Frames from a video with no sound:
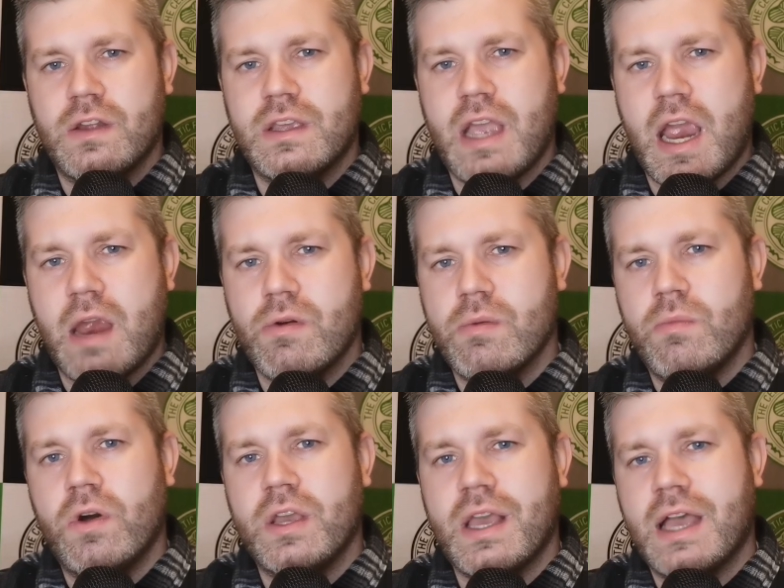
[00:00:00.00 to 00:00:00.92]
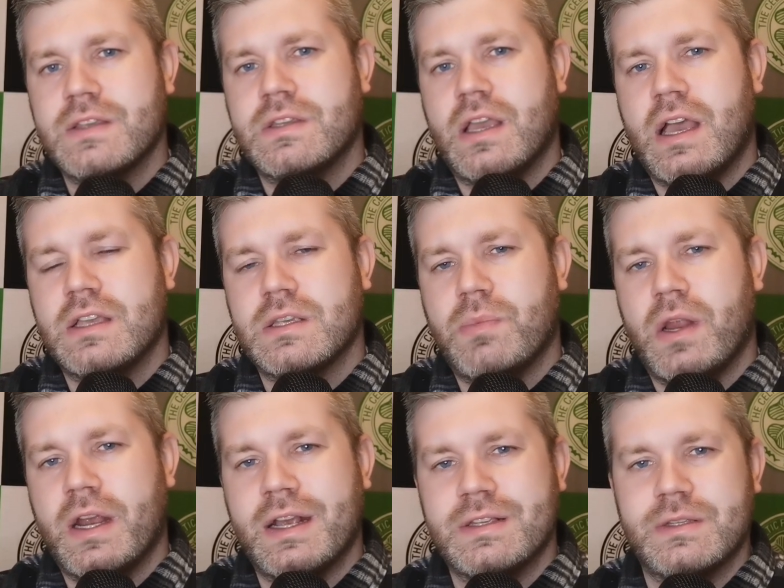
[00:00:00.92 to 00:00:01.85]
I think Aaron Mooy, as as a
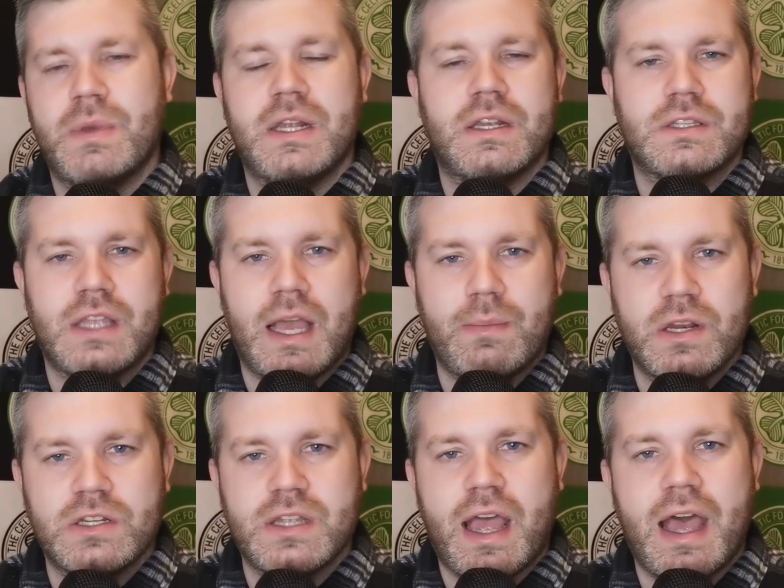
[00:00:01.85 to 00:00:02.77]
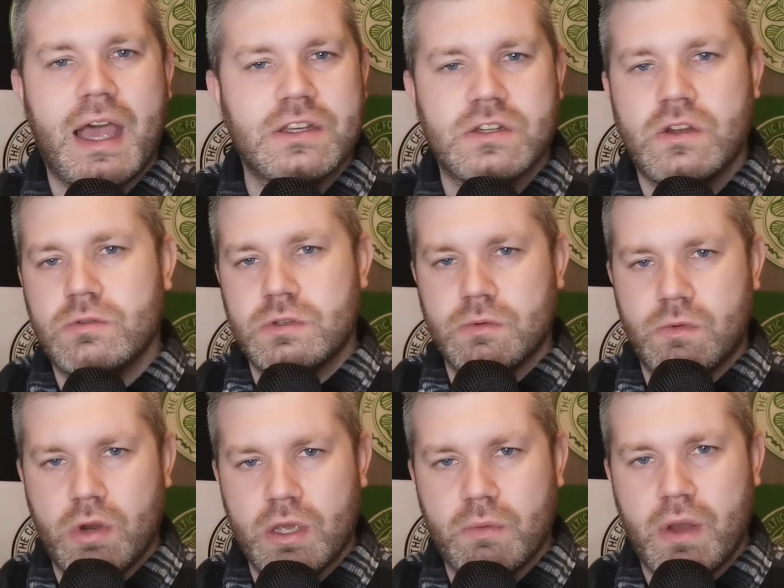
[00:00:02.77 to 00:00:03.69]
player, has been established. and knows him
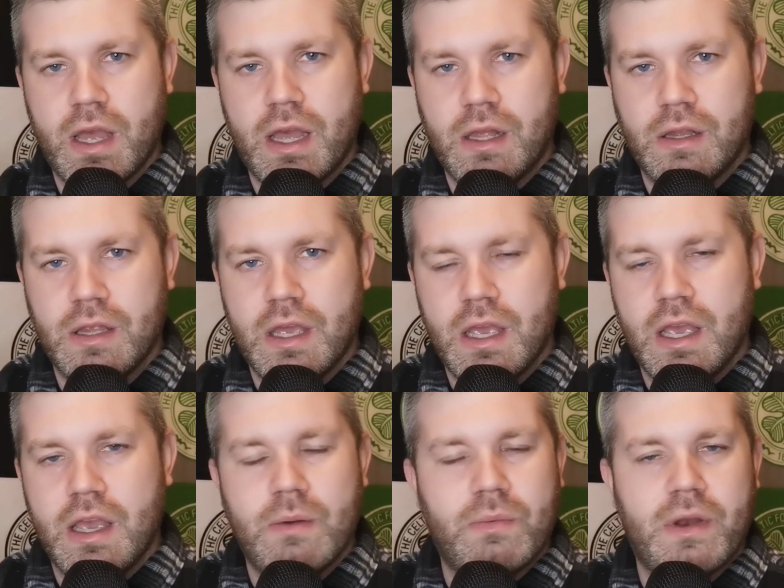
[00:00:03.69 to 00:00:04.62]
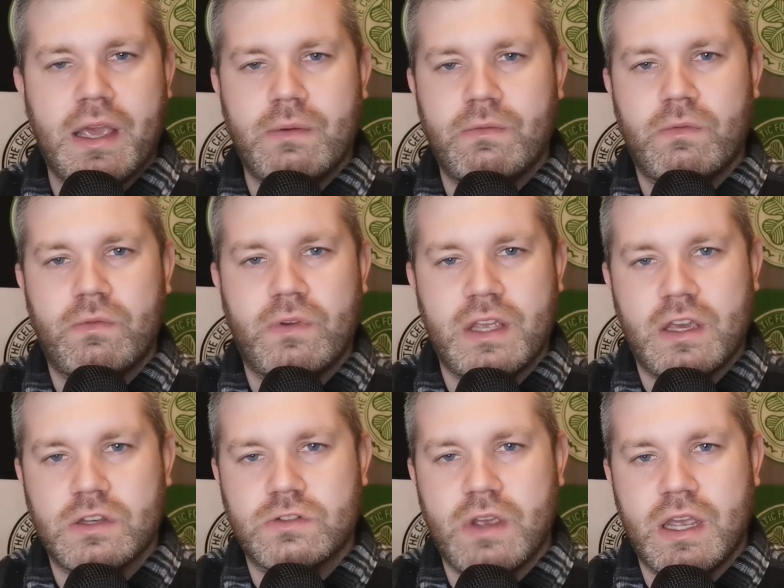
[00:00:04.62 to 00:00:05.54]
quite well, playing from
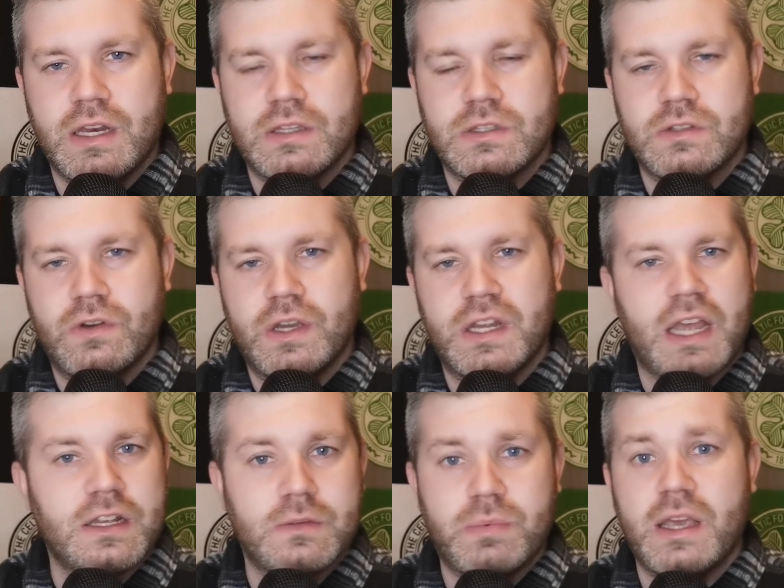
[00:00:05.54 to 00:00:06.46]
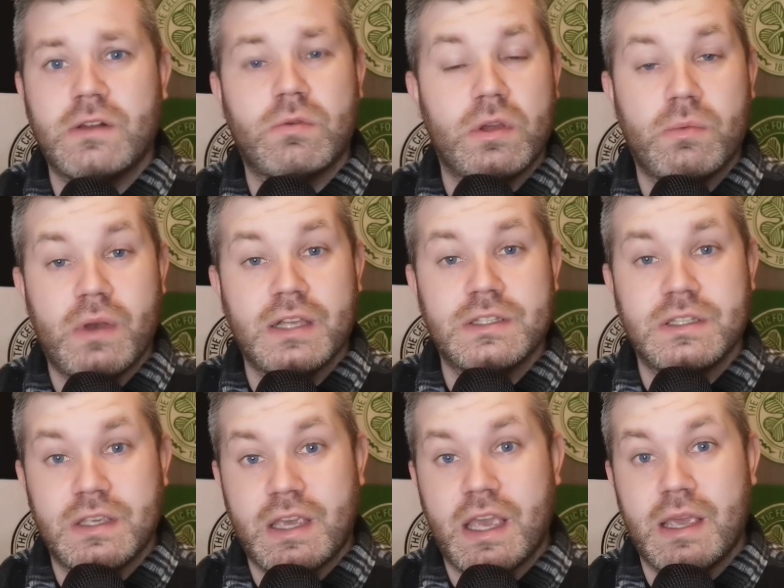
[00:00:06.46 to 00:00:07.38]
the Australian side, and he's played quite well
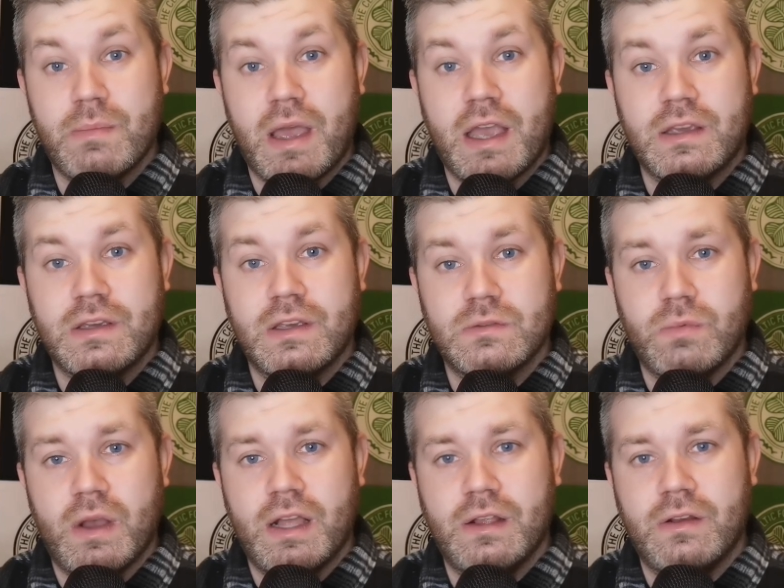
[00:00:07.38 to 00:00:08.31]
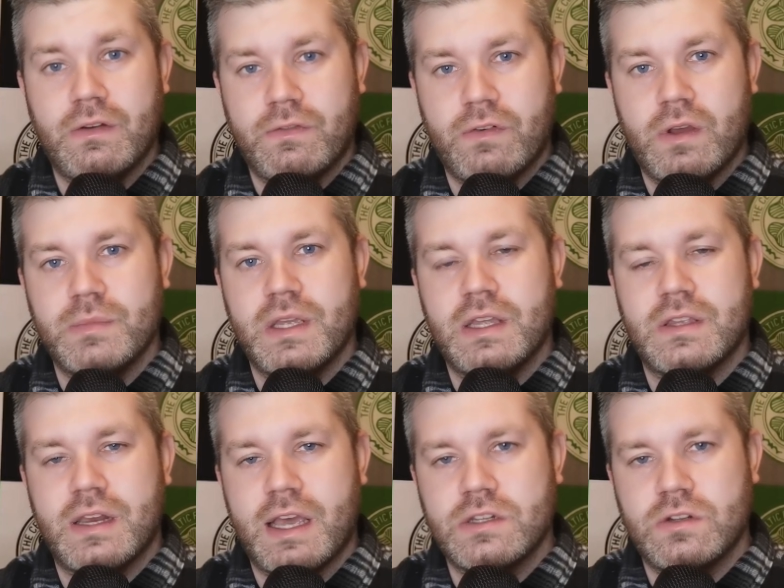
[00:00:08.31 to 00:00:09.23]
since he came back as well from the
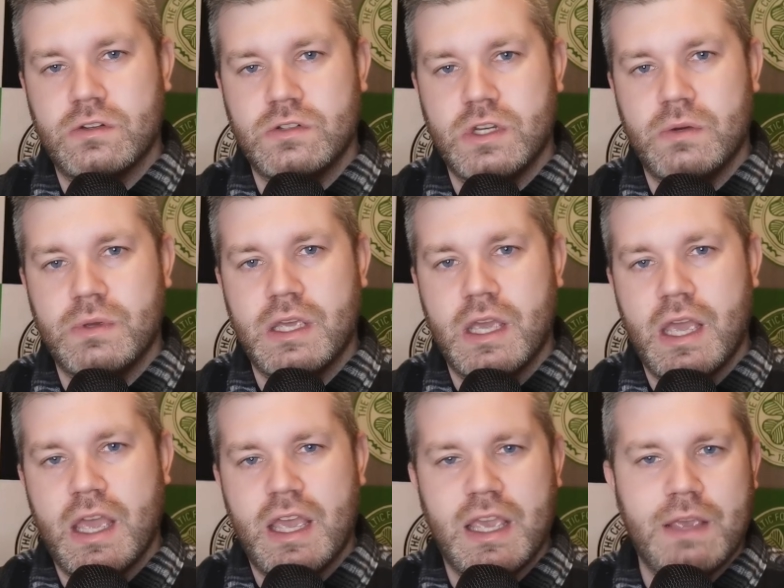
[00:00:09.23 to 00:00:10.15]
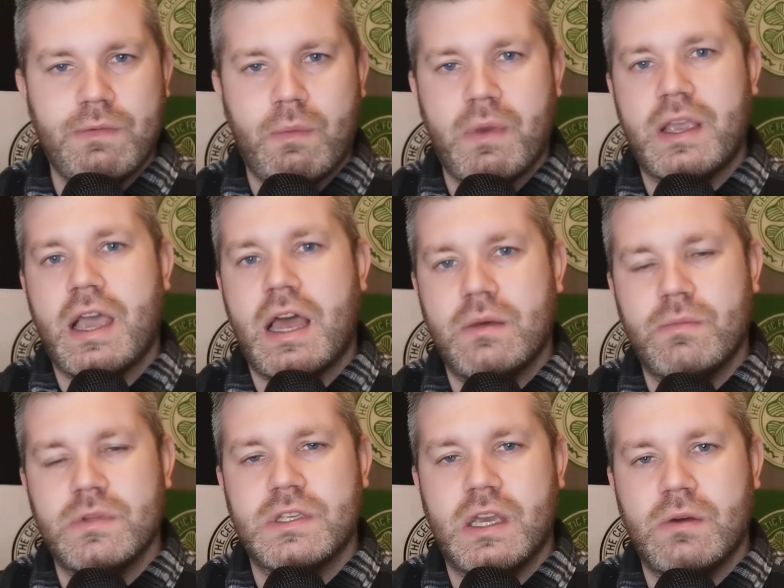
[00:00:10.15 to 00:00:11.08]
international duty. Even when
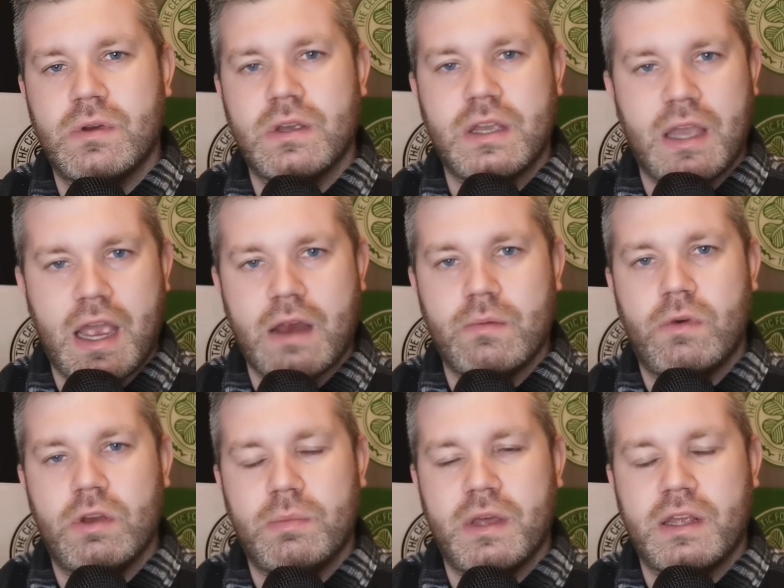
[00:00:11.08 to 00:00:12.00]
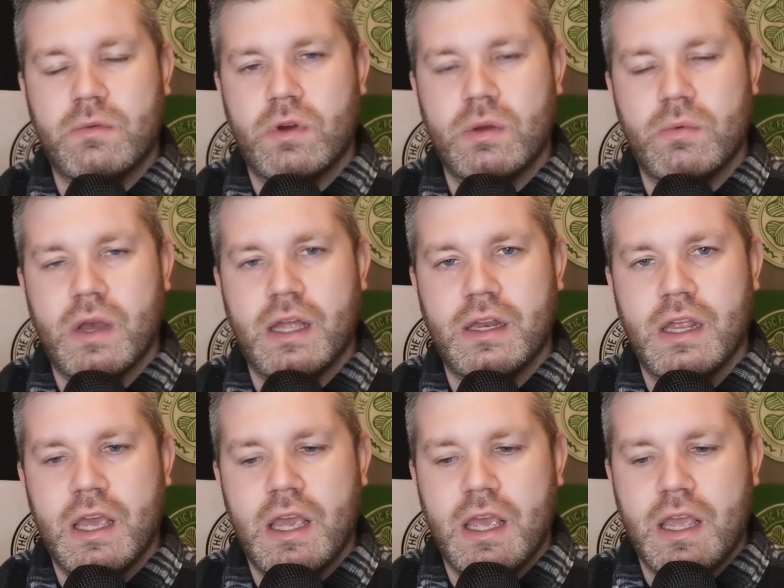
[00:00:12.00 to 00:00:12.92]
Callum was out, Aaron Mooy played quite well.